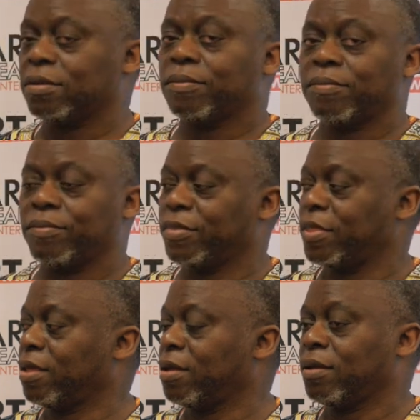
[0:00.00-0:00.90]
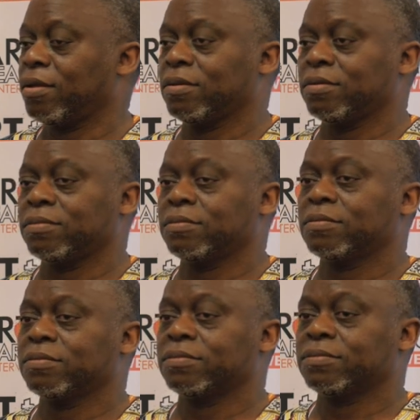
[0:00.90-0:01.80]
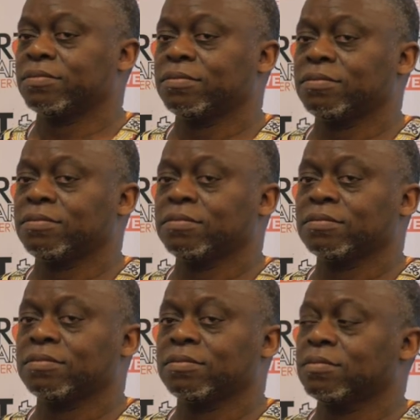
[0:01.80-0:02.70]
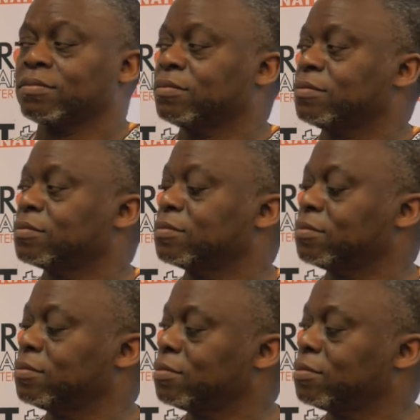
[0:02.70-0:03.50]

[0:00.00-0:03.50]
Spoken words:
This person isn't speaking.